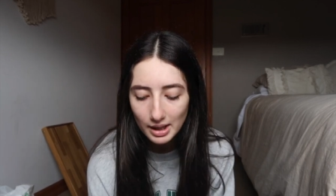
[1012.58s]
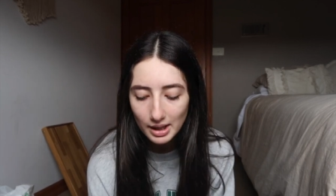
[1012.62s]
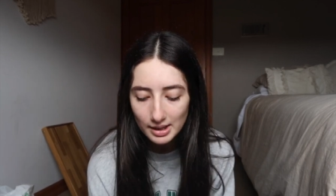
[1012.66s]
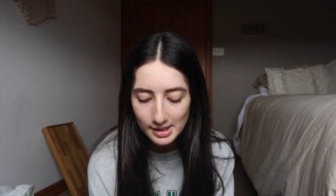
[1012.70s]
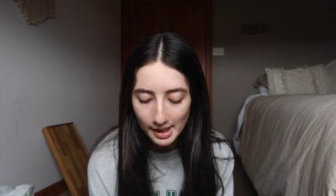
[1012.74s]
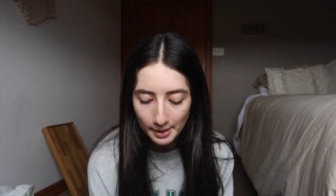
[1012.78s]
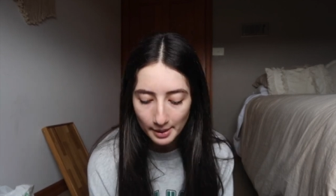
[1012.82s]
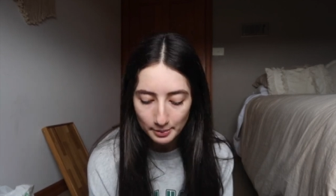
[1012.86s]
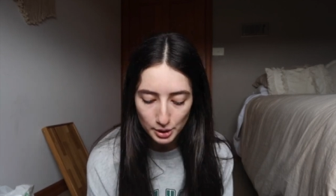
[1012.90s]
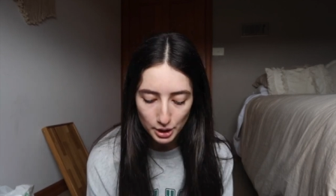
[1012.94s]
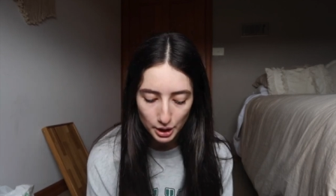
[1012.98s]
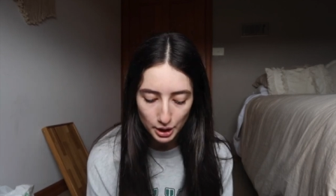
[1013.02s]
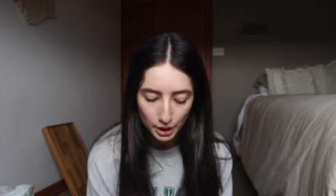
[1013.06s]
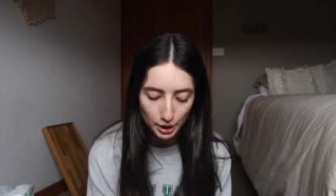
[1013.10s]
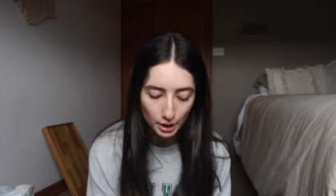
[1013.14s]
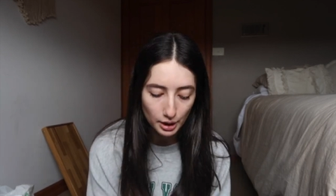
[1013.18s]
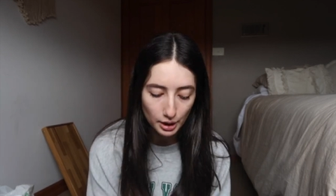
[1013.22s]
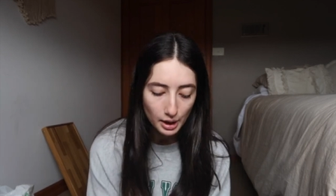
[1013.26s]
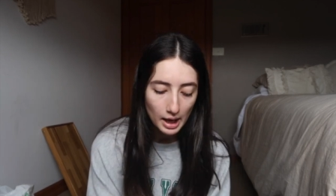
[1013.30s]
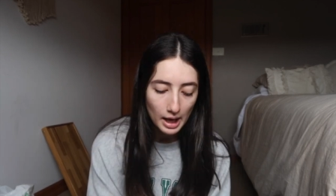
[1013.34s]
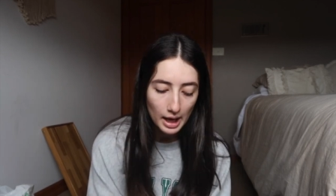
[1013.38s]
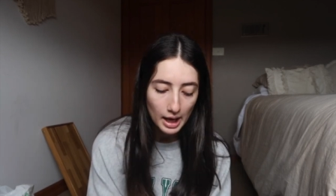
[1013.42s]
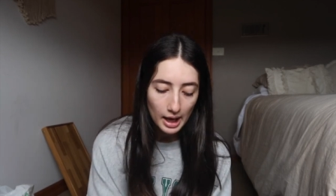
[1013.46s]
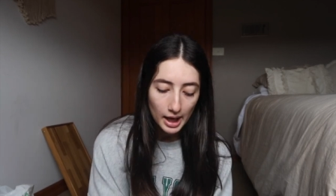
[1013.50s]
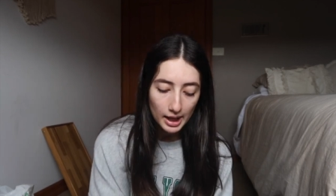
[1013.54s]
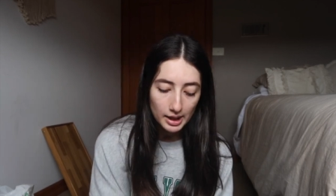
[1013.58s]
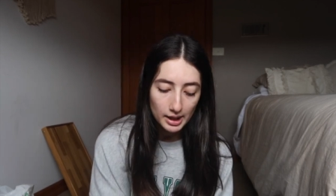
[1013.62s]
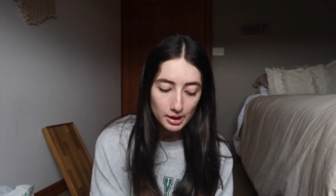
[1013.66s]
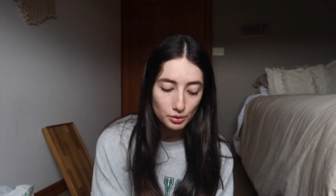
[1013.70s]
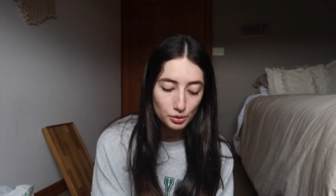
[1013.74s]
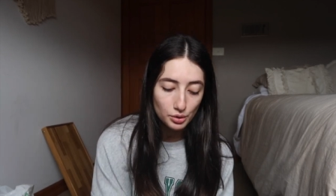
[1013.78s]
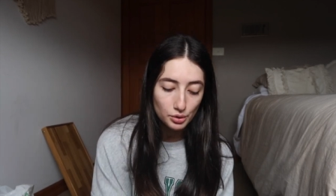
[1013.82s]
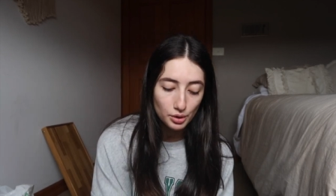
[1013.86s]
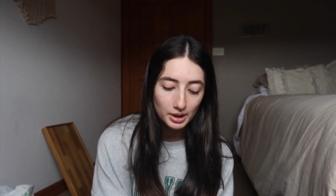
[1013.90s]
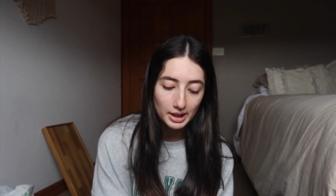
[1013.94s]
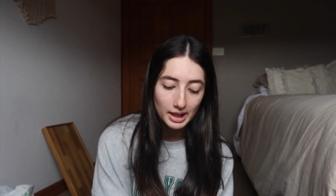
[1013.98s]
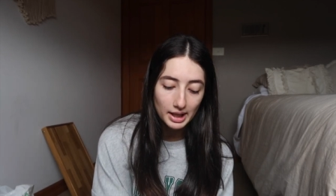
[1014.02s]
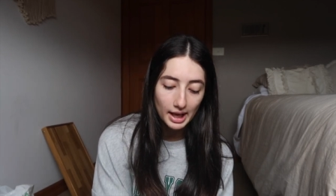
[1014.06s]
it's up to you
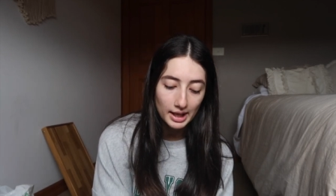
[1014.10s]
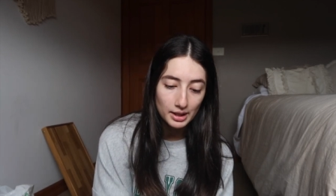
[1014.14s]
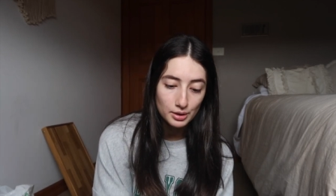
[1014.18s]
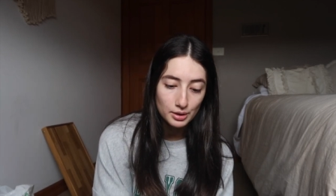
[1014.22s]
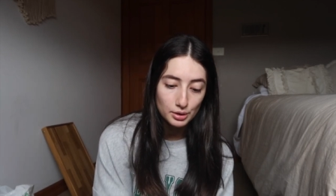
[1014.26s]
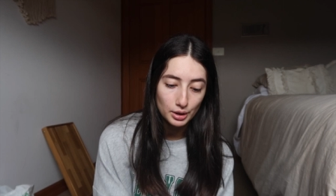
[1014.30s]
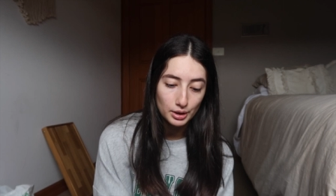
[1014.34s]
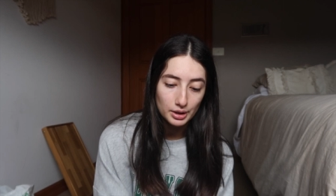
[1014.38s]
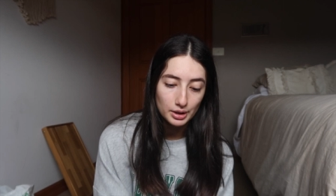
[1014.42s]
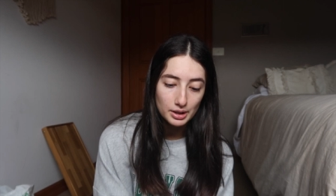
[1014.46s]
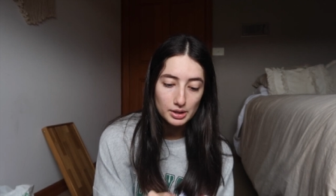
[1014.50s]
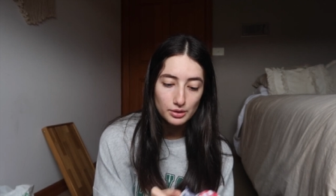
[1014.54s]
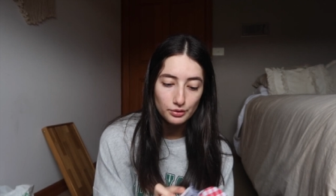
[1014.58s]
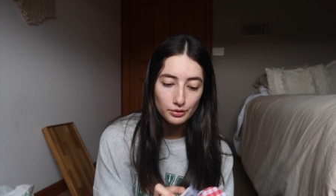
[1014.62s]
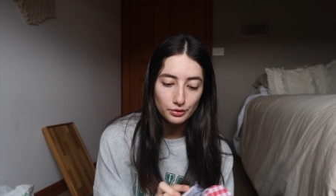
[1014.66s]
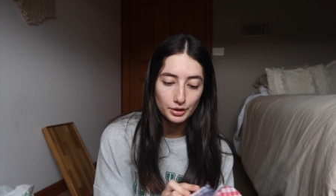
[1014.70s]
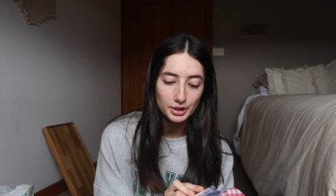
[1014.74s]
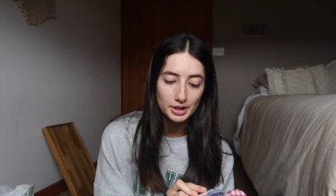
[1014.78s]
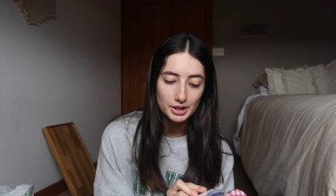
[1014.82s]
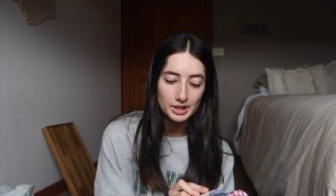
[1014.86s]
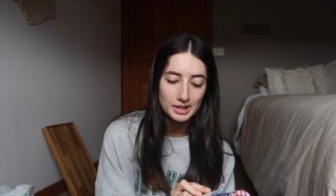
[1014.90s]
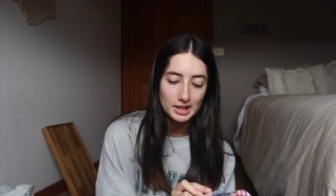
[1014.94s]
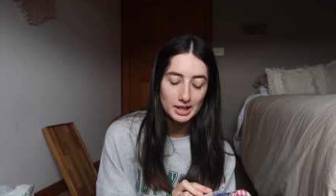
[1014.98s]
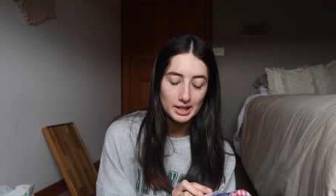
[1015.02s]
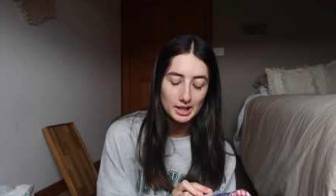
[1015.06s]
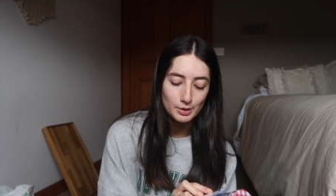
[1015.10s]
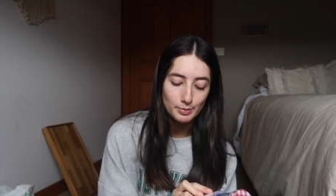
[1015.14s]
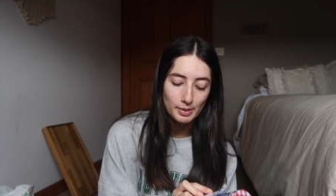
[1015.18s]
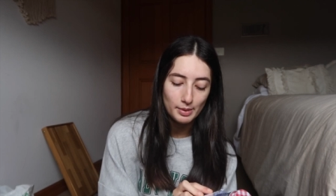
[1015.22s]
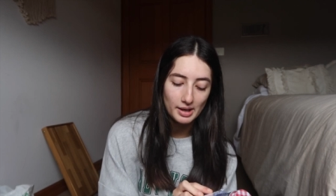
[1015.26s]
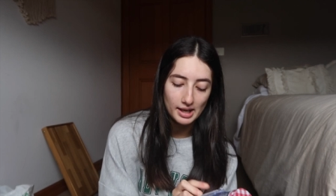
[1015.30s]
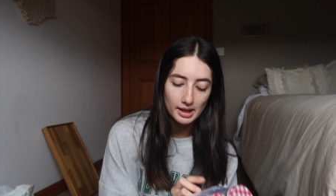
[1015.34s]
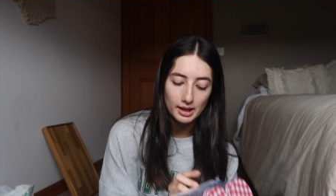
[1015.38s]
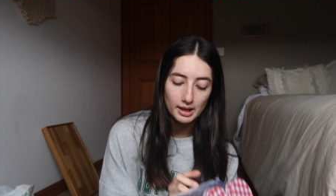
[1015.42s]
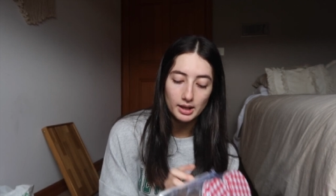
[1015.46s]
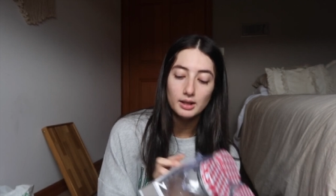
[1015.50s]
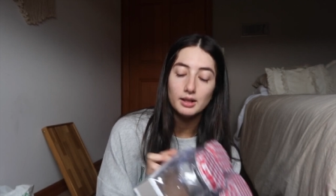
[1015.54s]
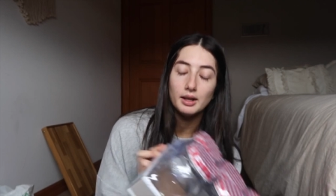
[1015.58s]
this is only eight dollars for a six
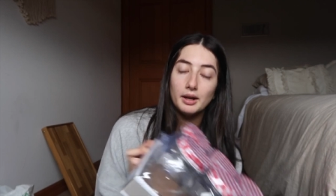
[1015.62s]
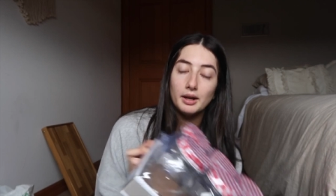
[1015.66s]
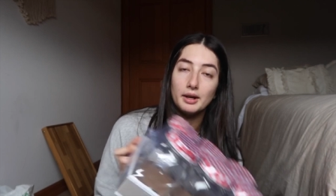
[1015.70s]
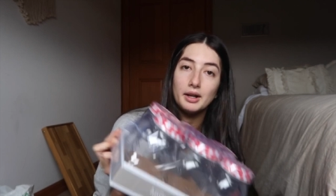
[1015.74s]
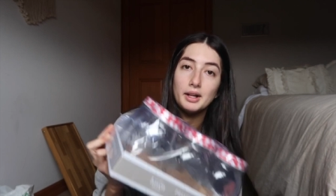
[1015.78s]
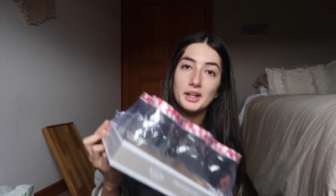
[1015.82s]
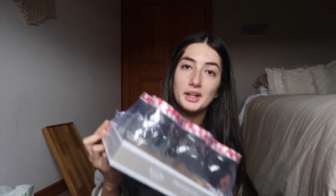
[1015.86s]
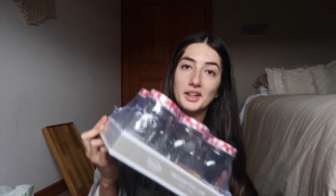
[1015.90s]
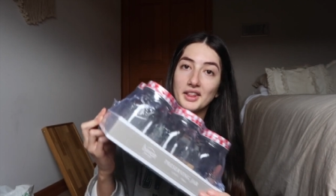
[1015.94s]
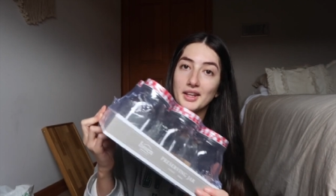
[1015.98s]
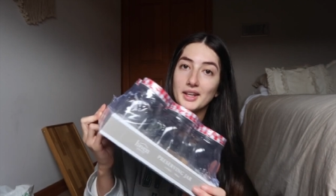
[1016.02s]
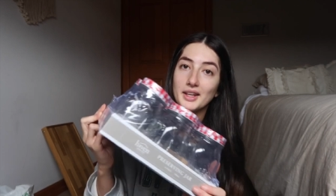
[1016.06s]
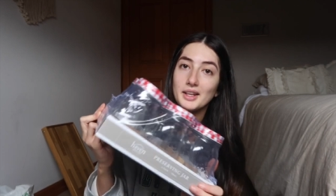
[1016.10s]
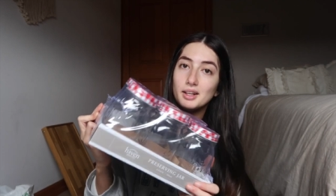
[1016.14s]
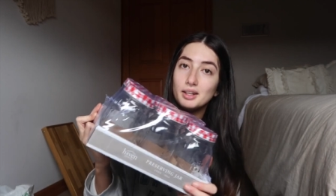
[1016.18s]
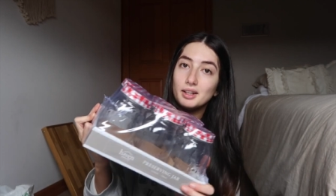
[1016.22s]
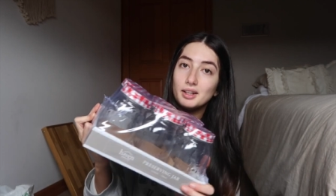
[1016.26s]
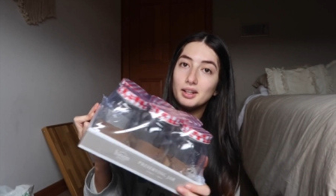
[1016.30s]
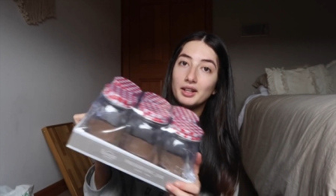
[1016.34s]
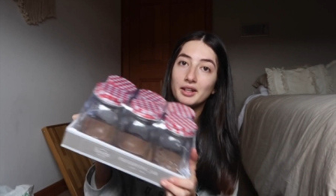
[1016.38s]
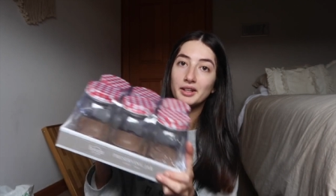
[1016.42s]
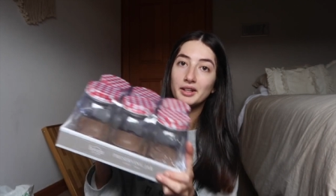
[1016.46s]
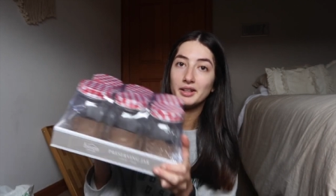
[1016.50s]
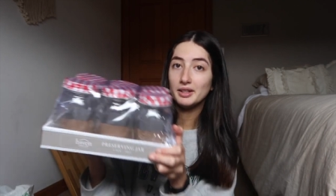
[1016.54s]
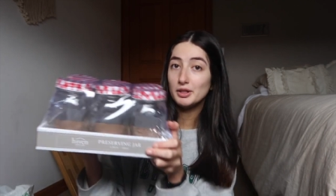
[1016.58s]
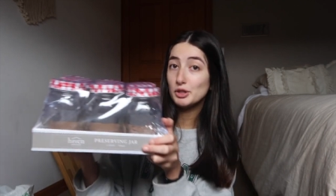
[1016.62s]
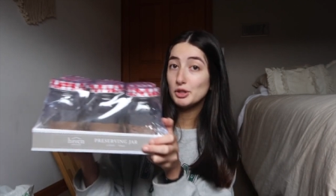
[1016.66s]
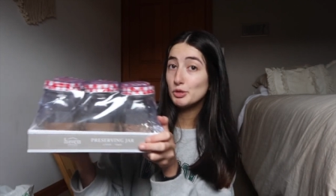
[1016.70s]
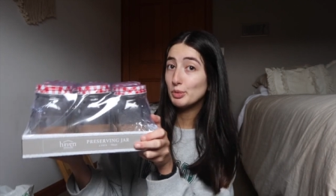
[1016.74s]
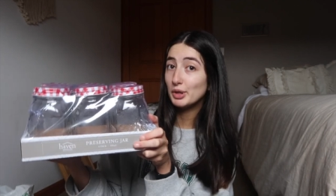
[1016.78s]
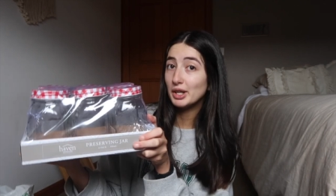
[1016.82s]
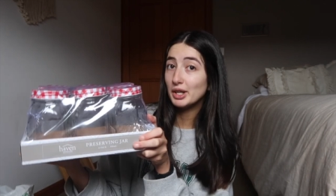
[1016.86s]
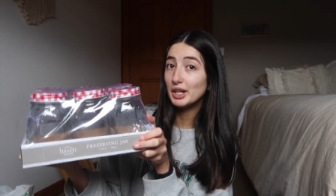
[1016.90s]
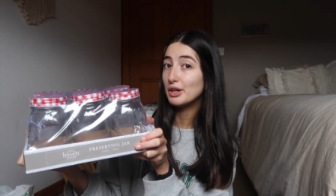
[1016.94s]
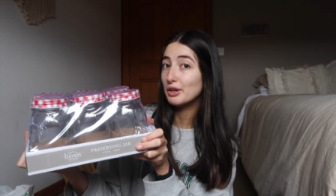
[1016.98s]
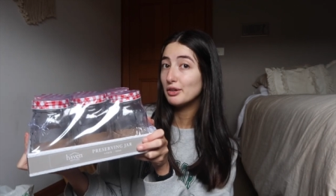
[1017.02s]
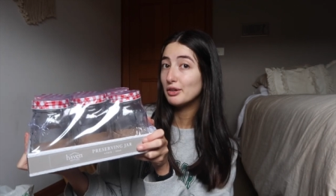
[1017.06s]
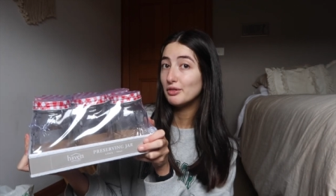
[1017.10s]
pack and I think
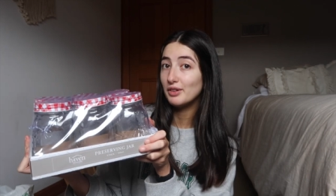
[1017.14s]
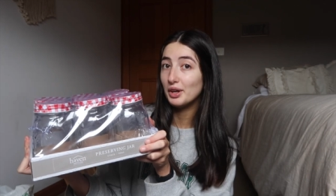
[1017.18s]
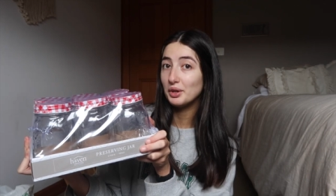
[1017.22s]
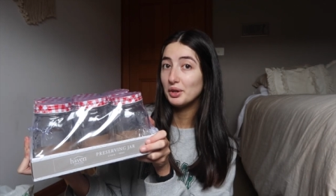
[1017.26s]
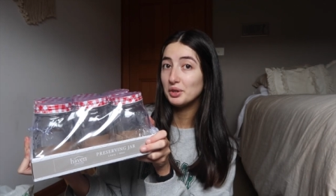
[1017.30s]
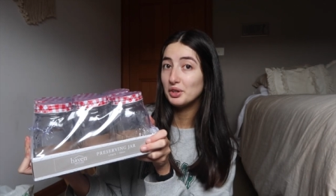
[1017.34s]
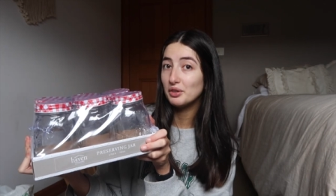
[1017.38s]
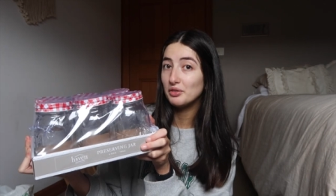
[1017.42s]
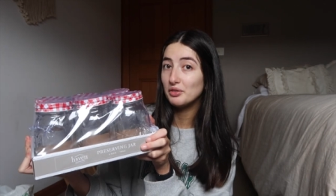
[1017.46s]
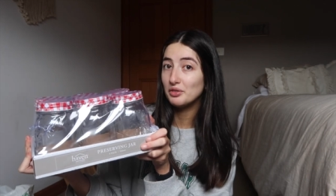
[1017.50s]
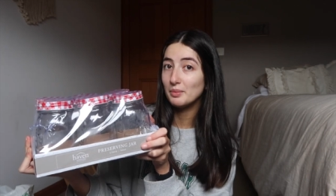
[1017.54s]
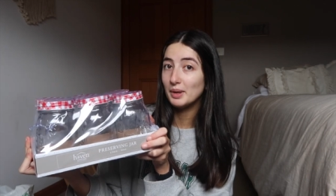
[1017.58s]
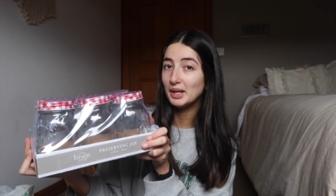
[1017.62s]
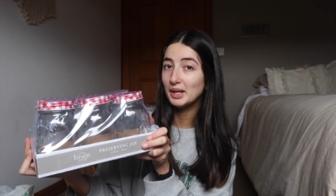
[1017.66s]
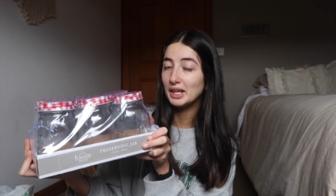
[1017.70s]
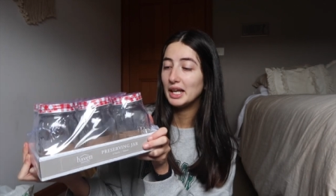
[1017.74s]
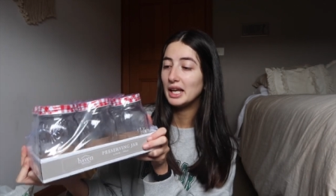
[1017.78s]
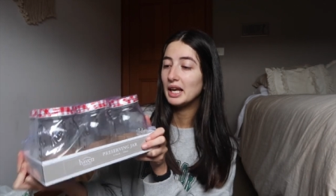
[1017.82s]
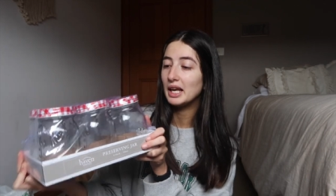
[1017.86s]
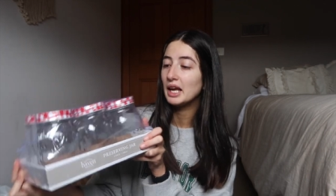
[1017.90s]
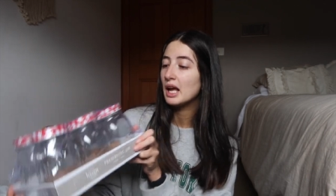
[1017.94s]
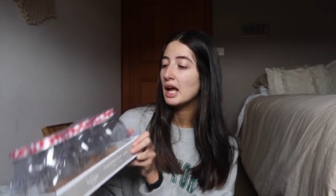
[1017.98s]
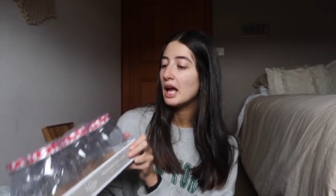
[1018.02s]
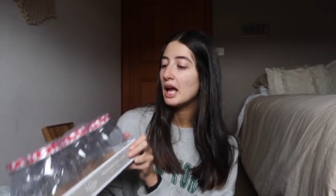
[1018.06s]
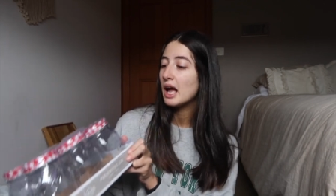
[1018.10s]
pretty good value for money.